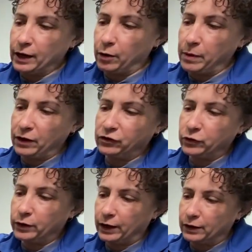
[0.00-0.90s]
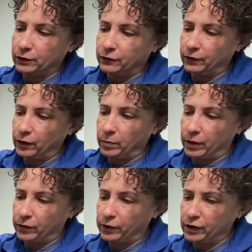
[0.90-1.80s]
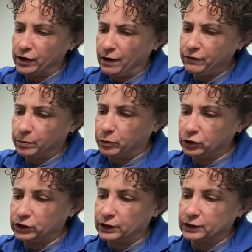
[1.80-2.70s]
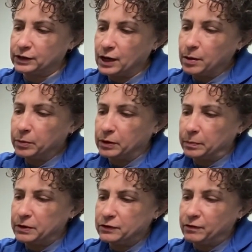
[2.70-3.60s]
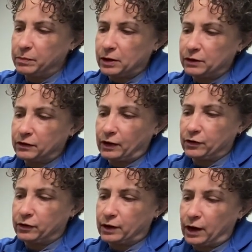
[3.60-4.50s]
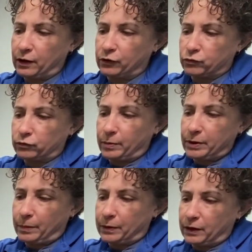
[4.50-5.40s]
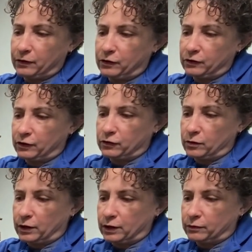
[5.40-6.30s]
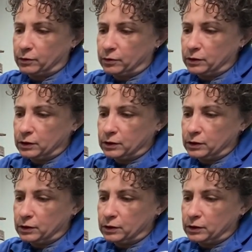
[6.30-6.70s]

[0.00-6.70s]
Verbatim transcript: Now imagine you getting a little fender bender enough to push this, but the piece of metal inside your car is rubbing up against this as you go down the road.